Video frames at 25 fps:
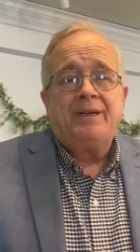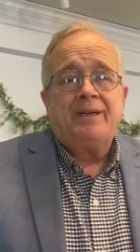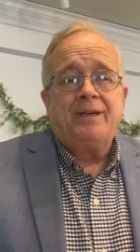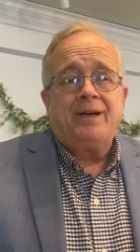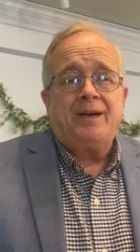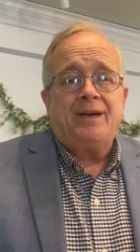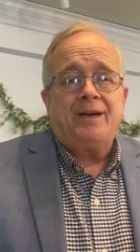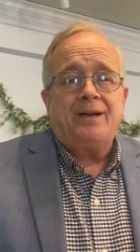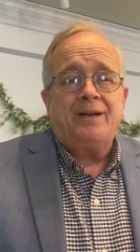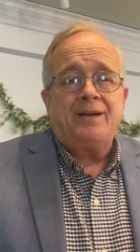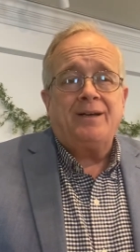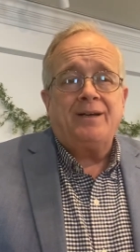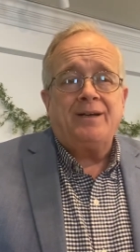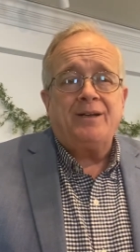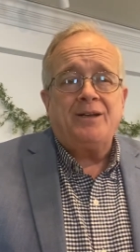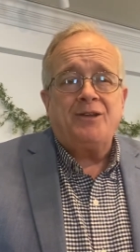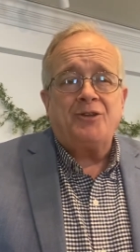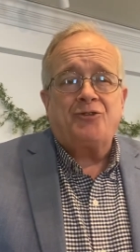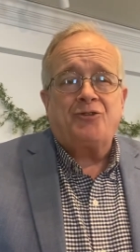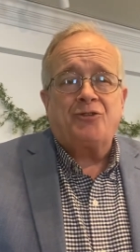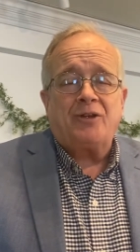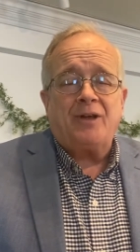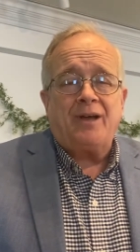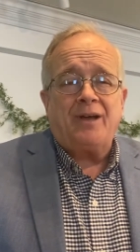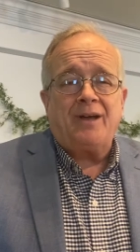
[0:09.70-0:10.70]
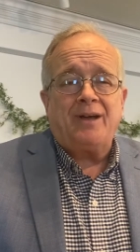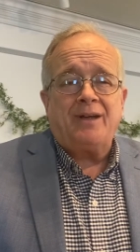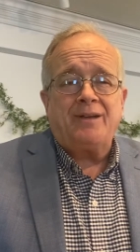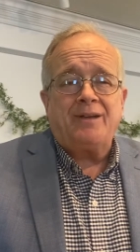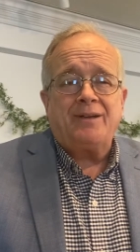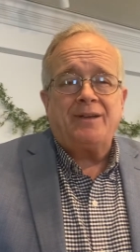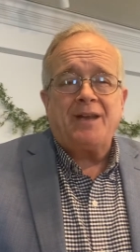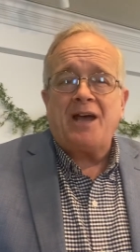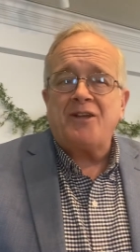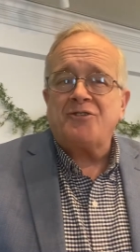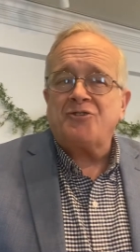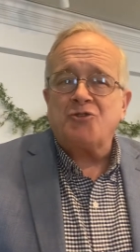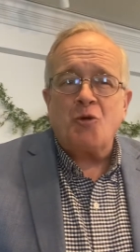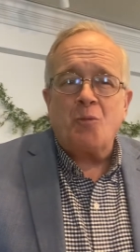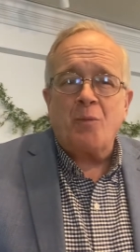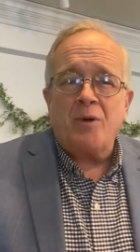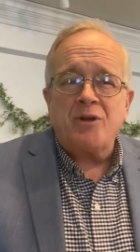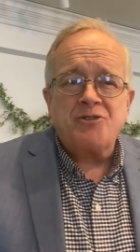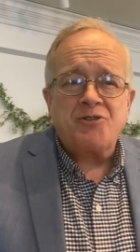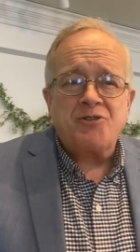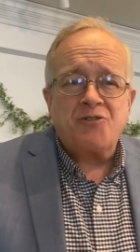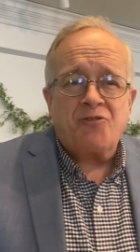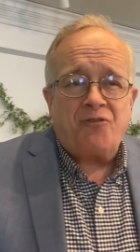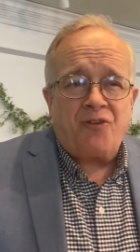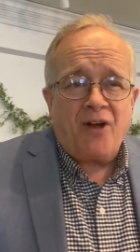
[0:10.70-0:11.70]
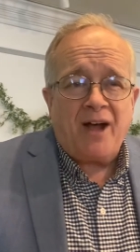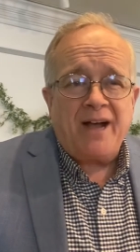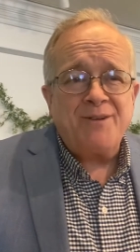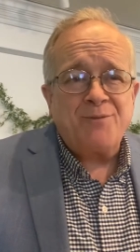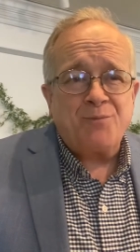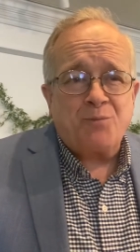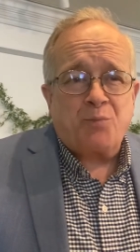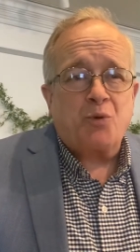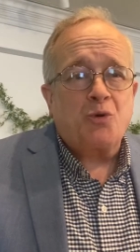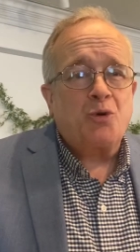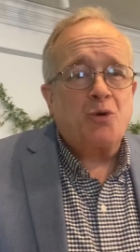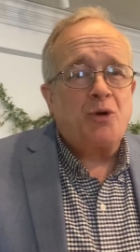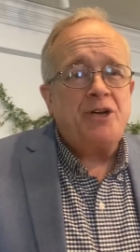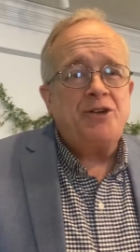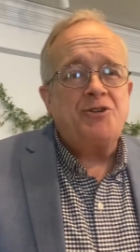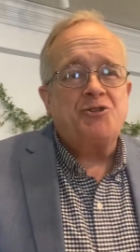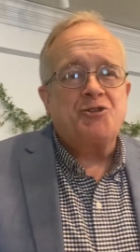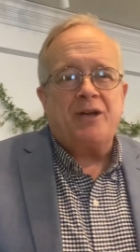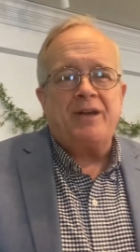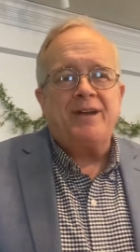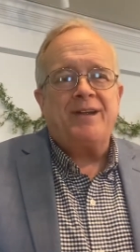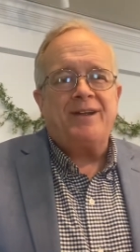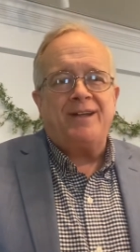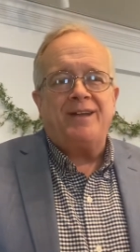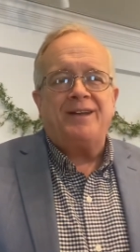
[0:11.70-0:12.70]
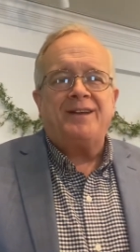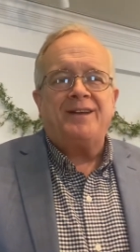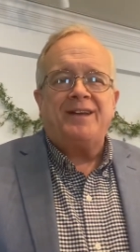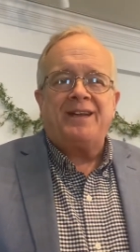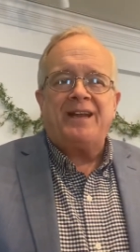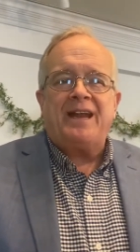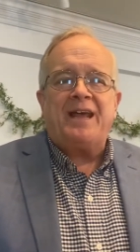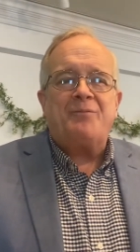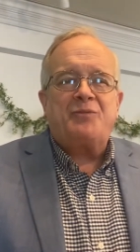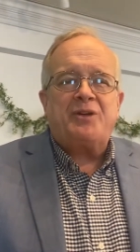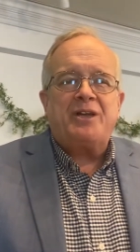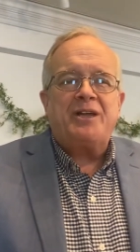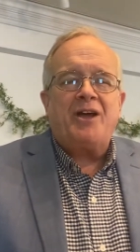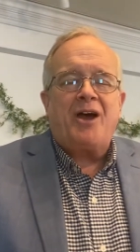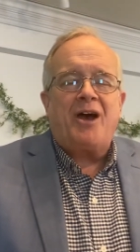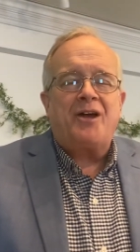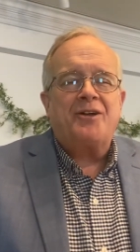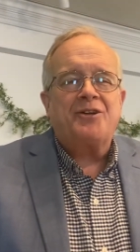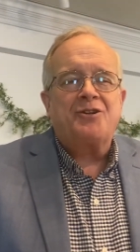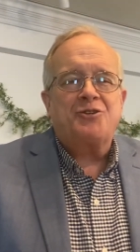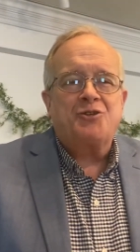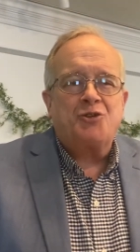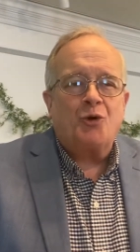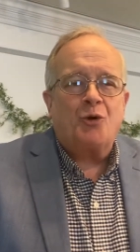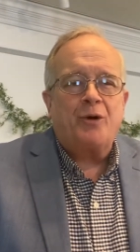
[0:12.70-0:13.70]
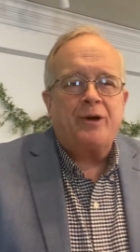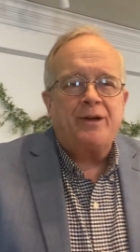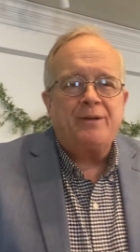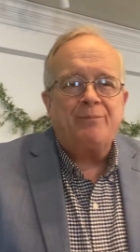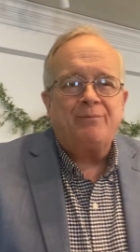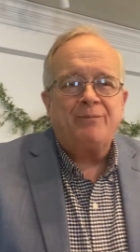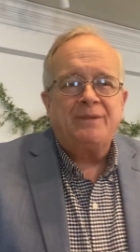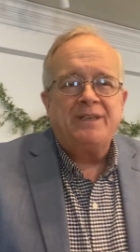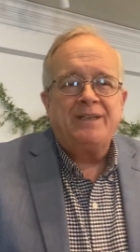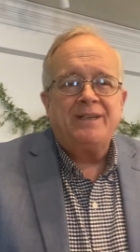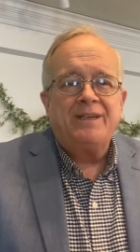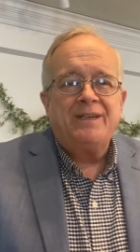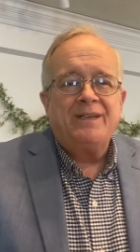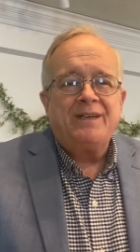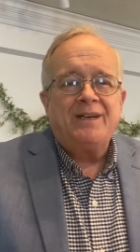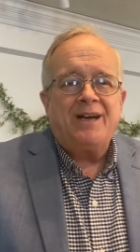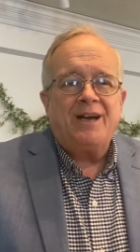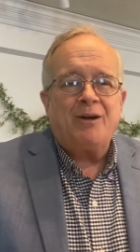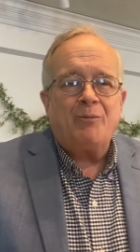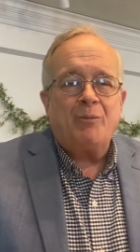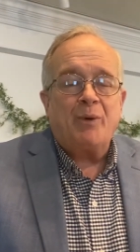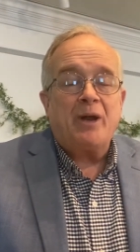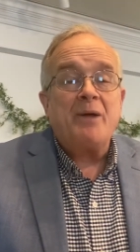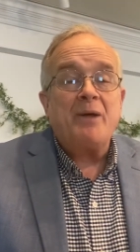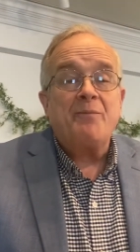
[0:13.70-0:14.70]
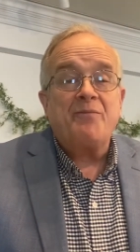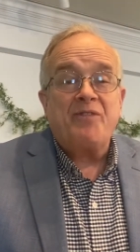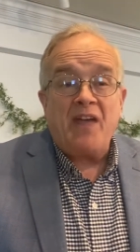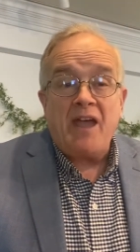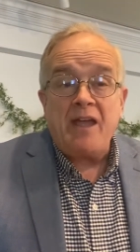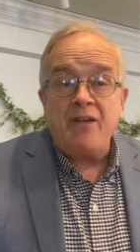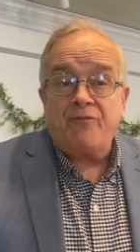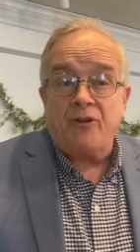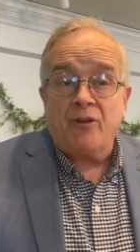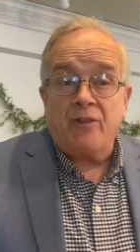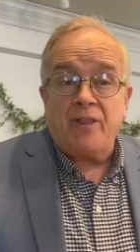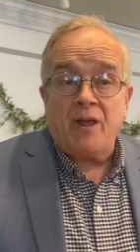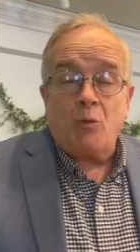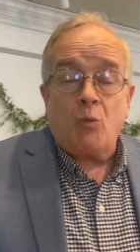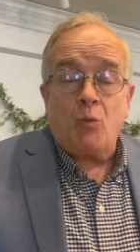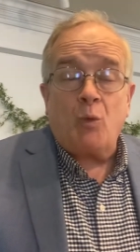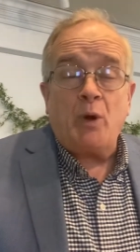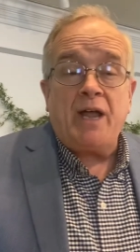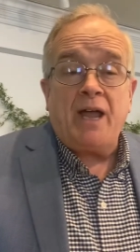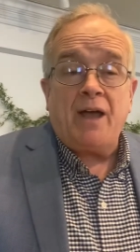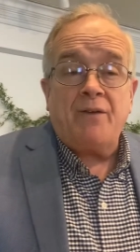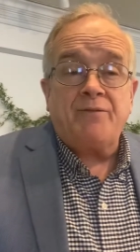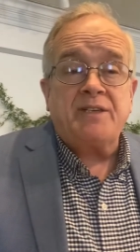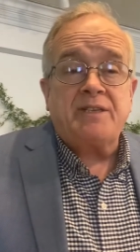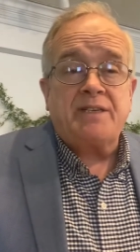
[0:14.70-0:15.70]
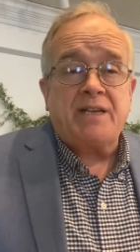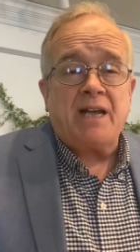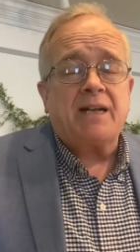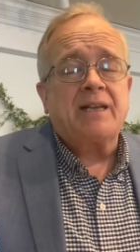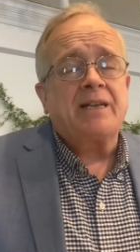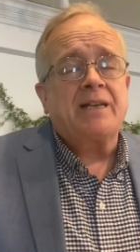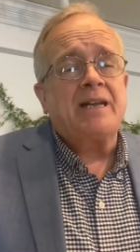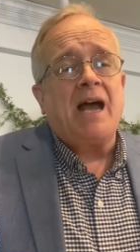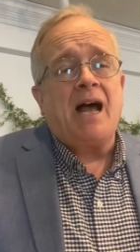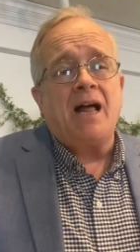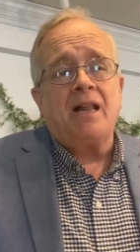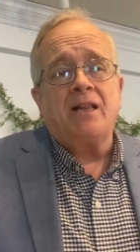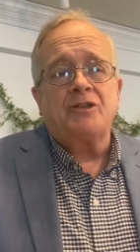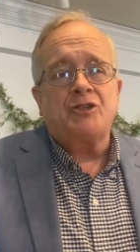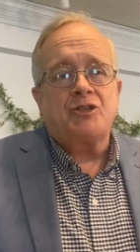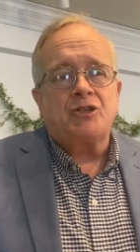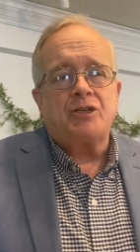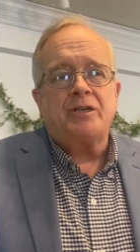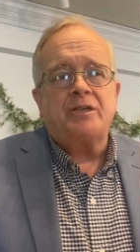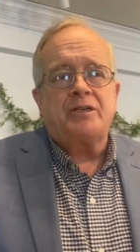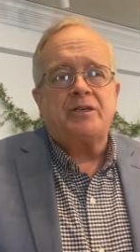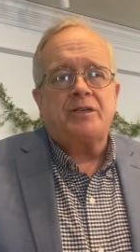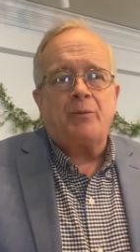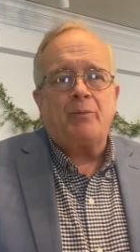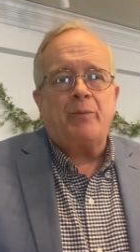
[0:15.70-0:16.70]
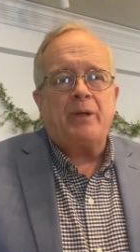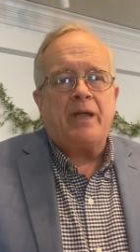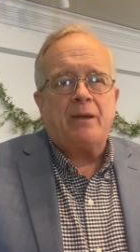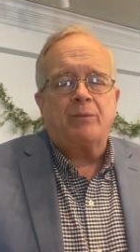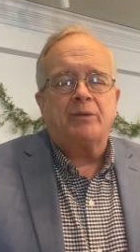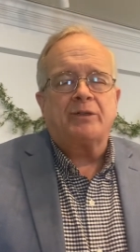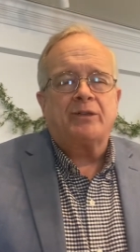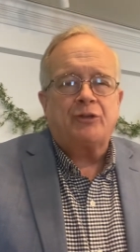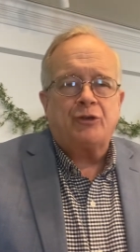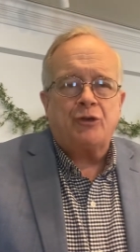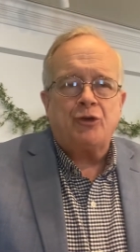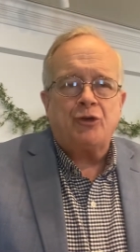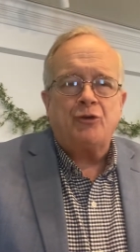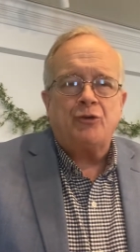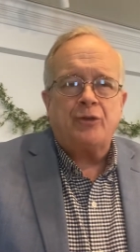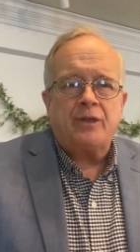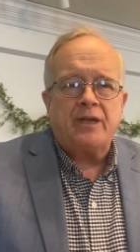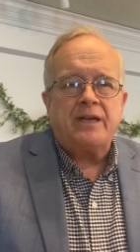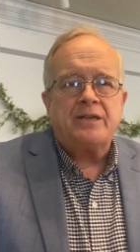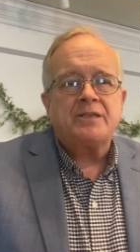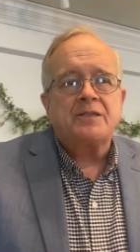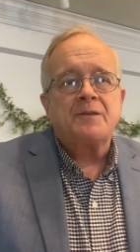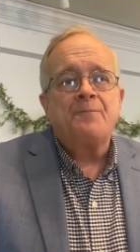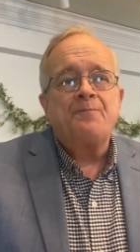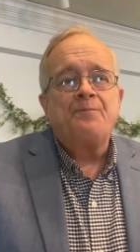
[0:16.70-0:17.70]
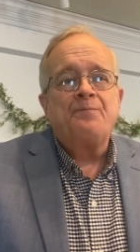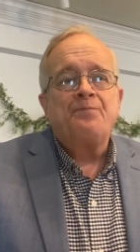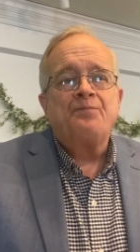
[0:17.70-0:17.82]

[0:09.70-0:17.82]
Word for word: Uh, it's uh, not so much fun preaching in an empty auditorium, uh, but I'm thankful that we have the technology to be able to do this.